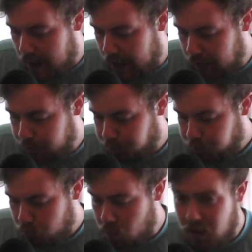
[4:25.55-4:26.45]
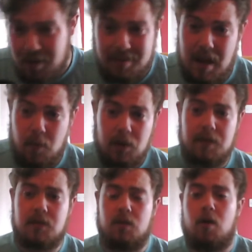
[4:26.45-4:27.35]
Damon
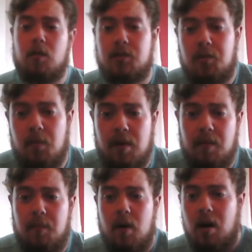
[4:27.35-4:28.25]
gives Robert Stone a bit of